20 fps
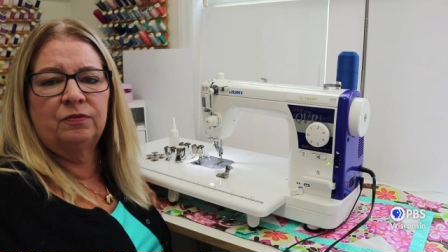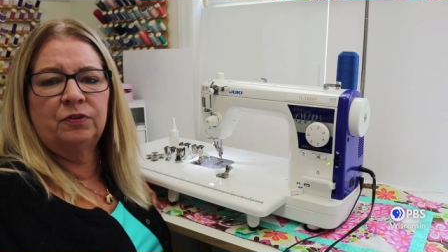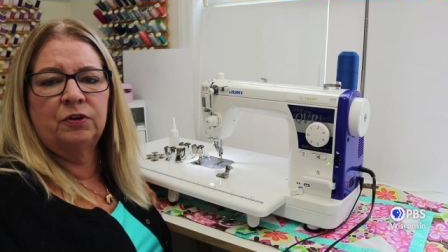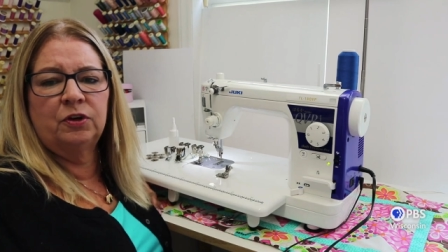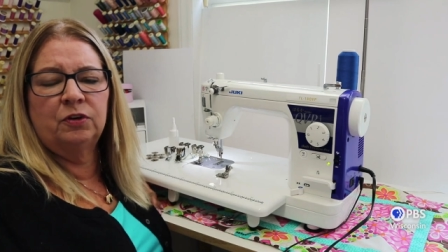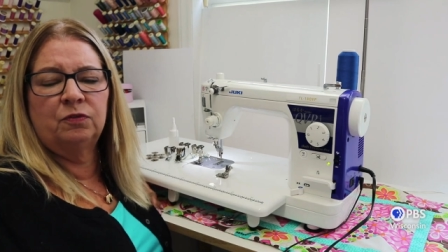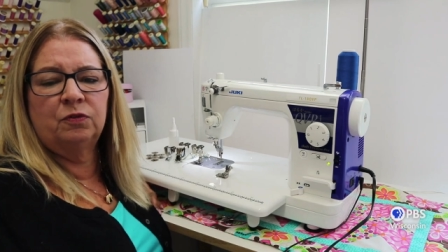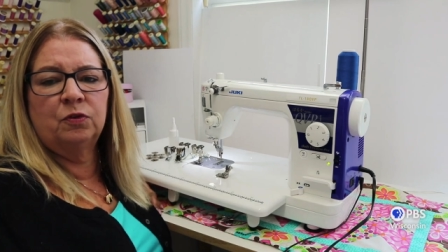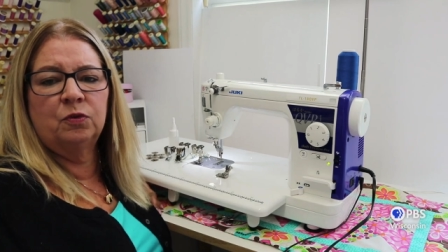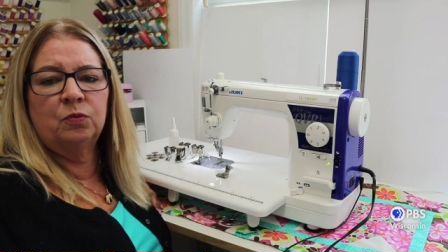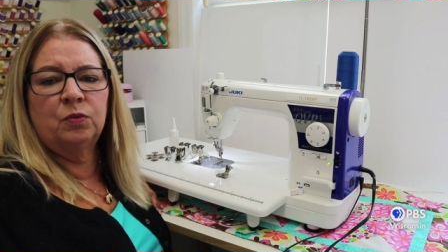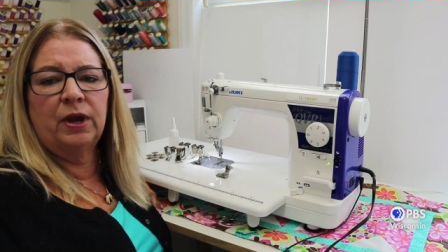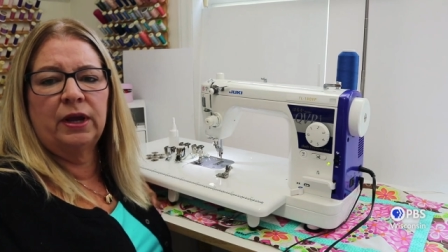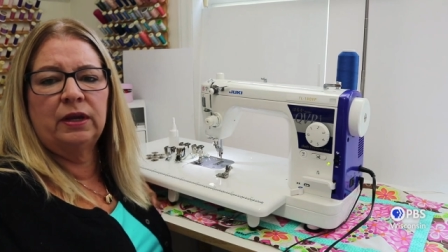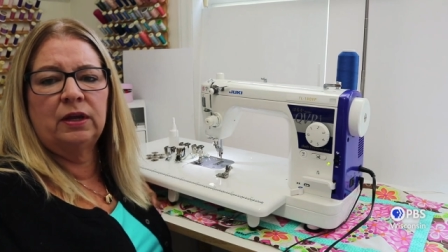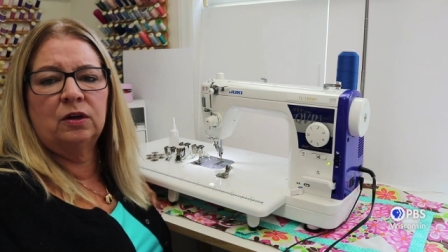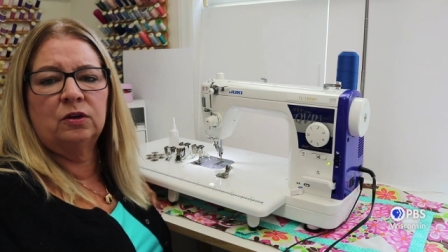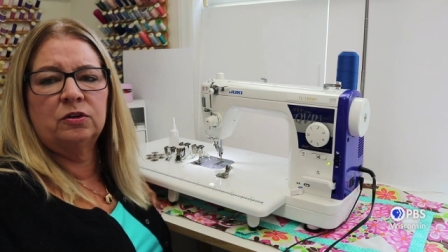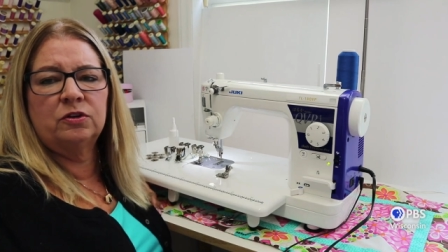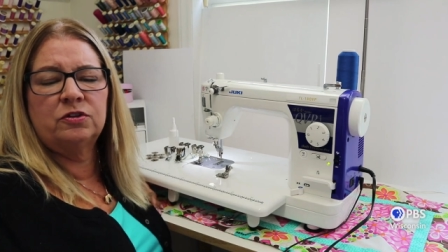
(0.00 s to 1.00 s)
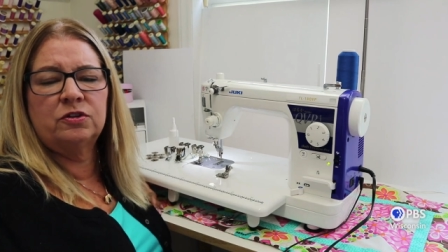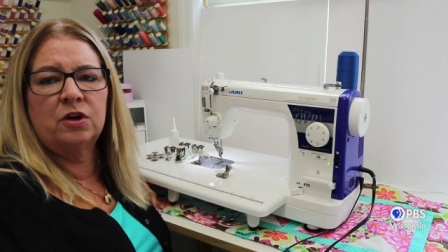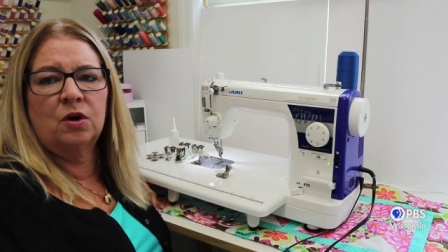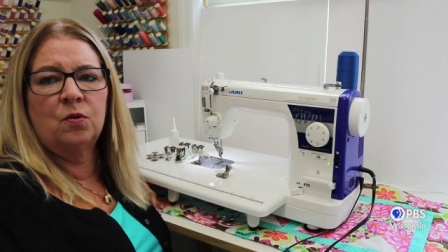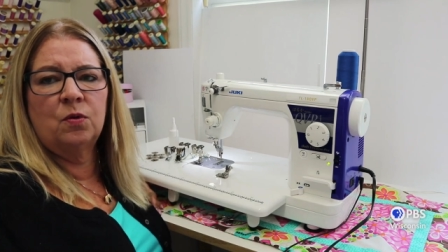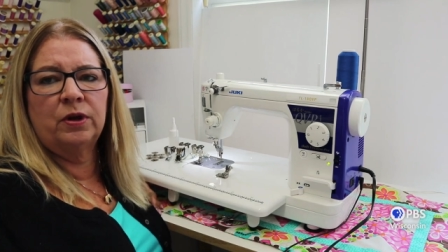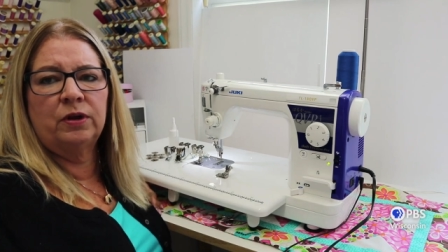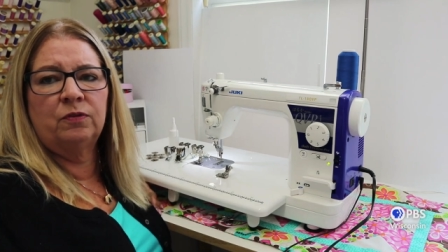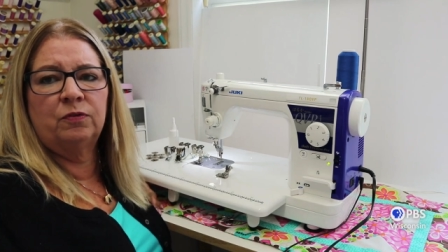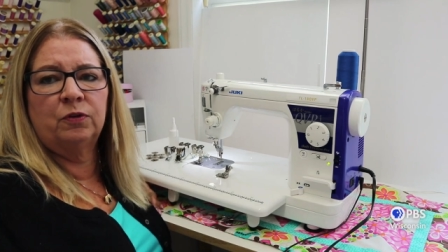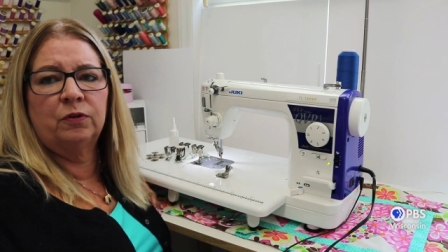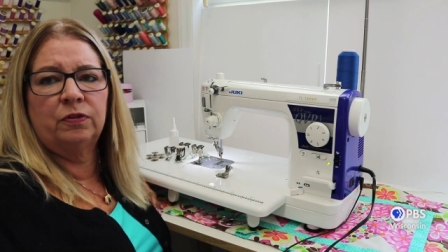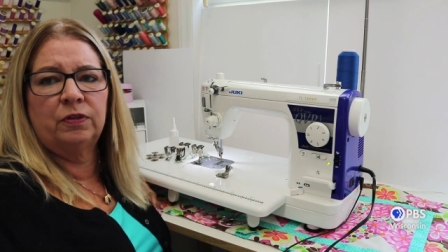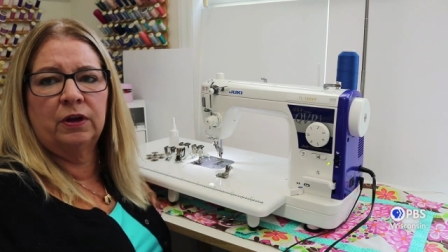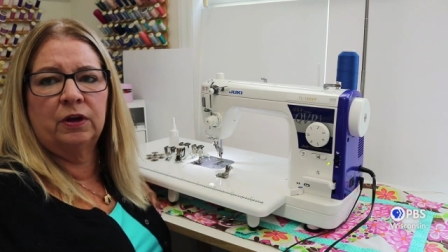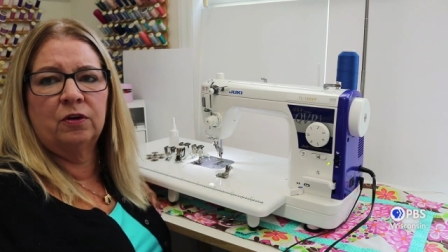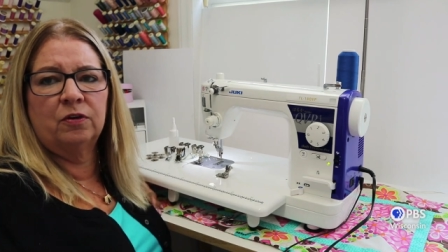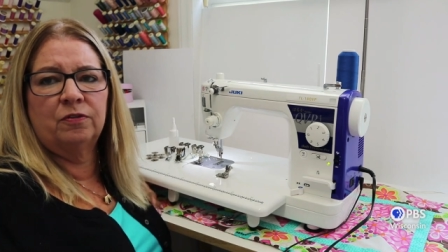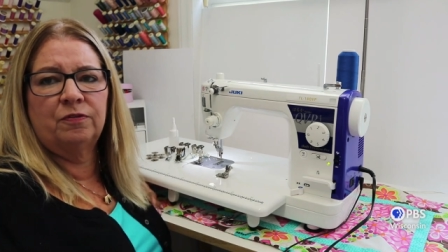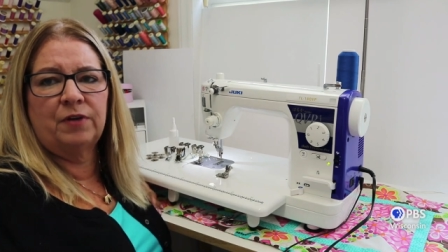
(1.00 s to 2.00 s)
foot for regular sewing for
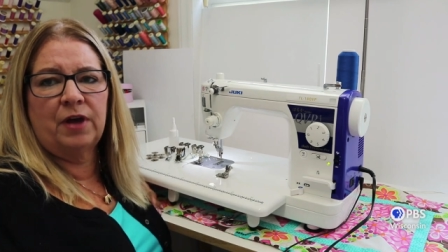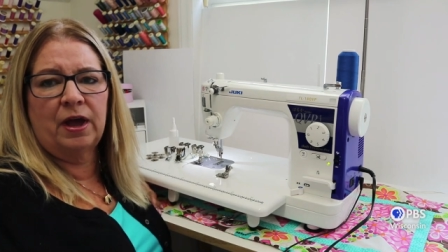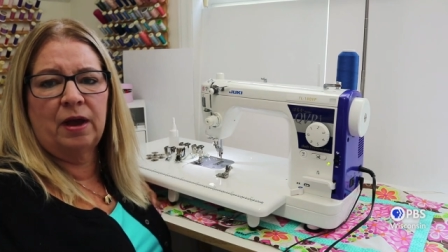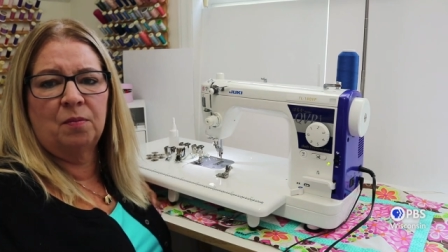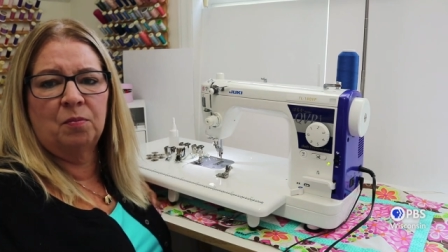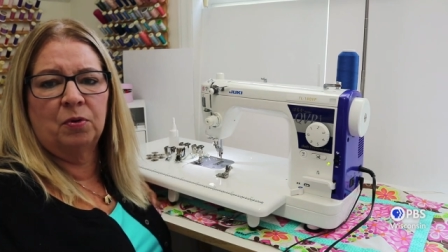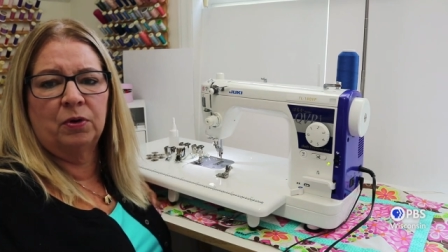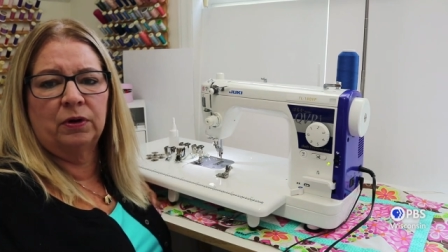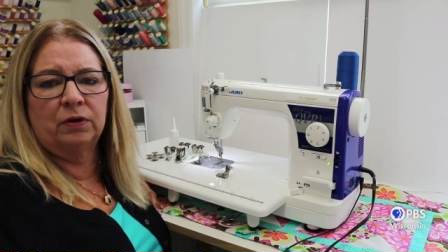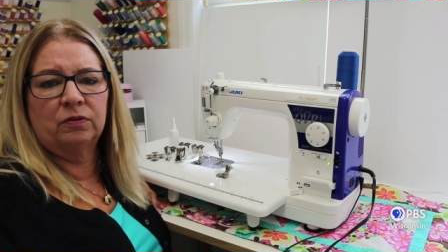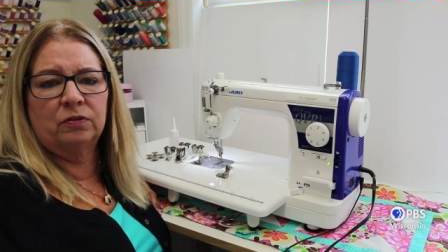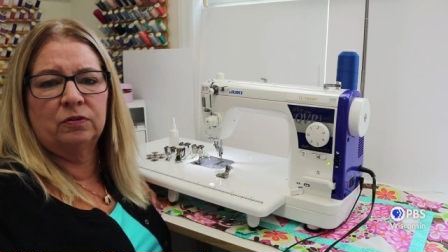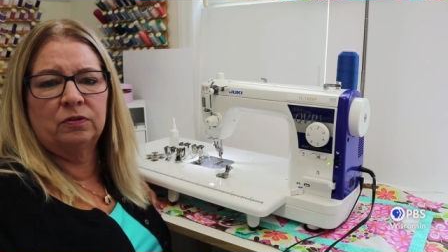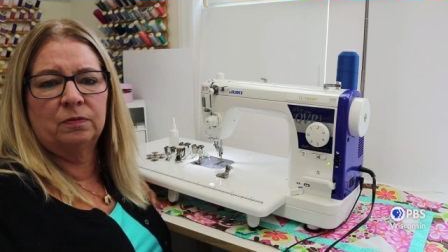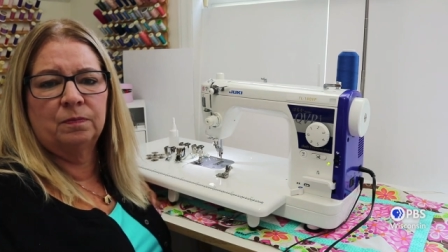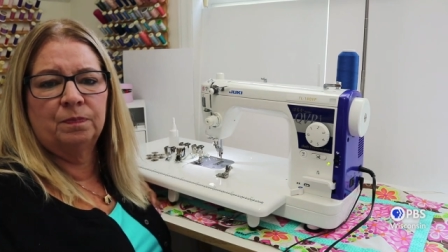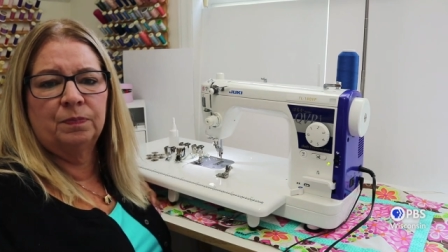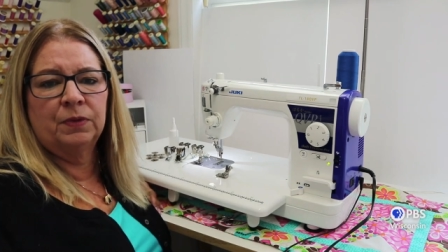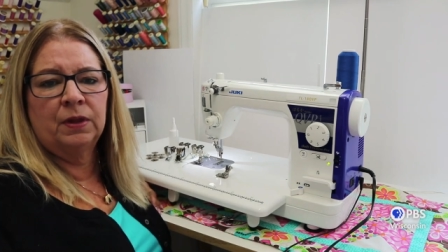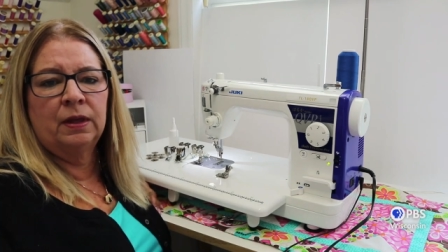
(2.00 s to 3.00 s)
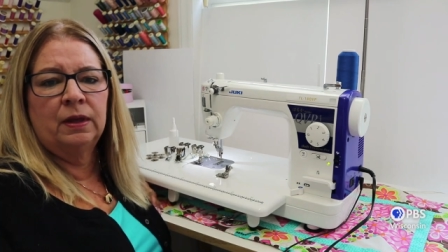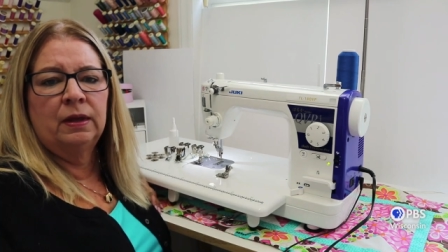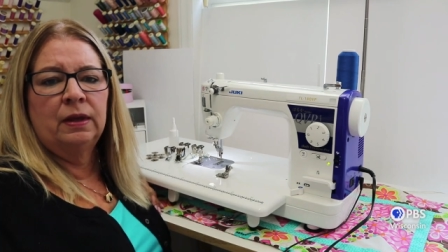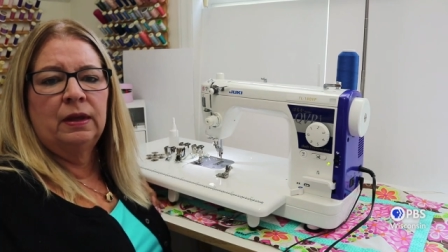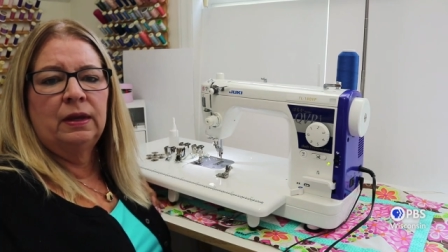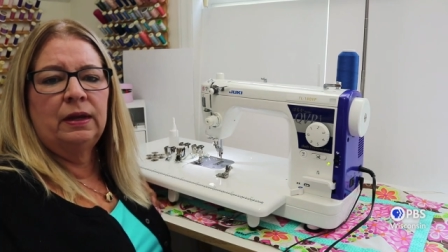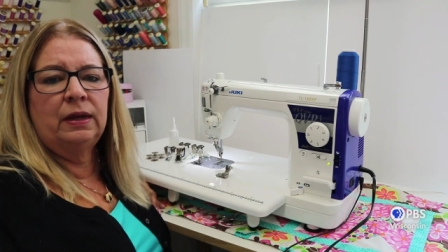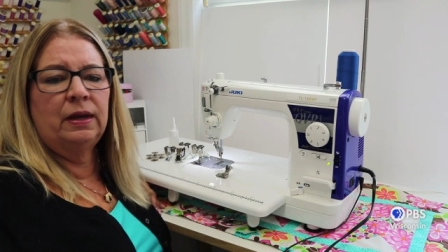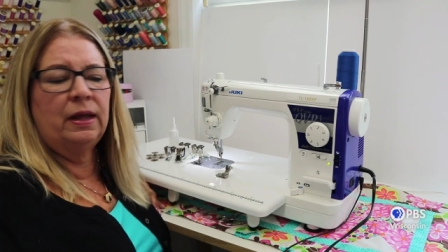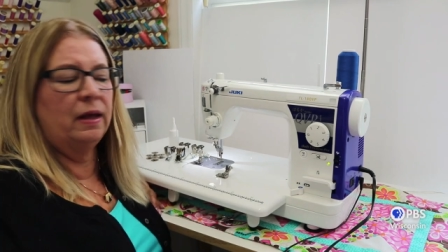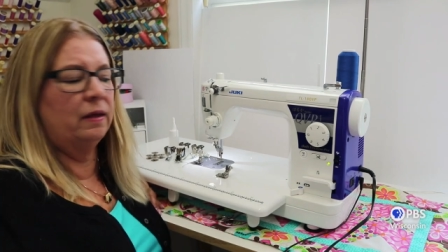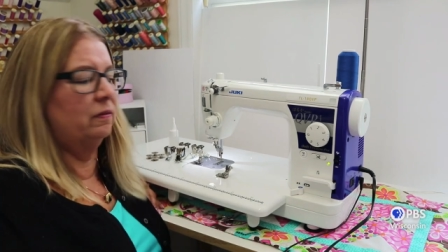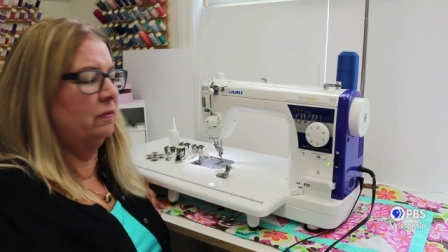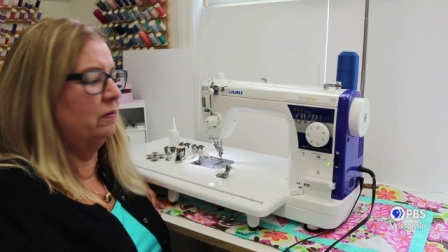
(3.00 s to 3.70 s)
thicker fabrics. It has